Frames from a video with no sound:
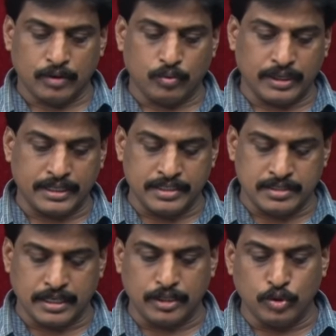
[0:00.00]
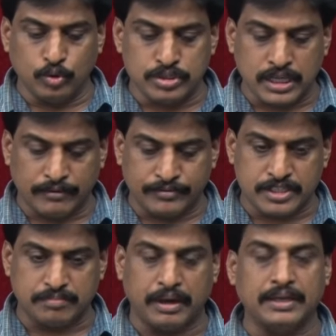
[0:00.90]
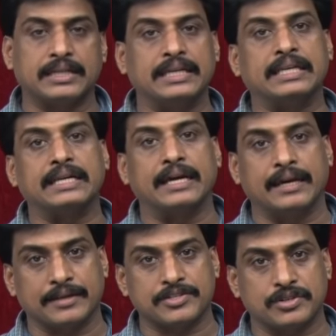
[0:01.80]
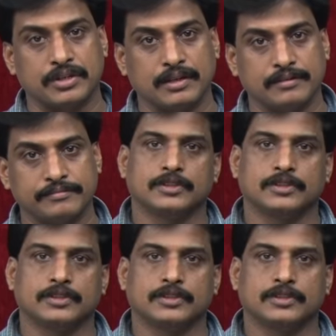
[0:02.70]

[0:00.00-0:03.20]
What is the use of this multi-redirectional?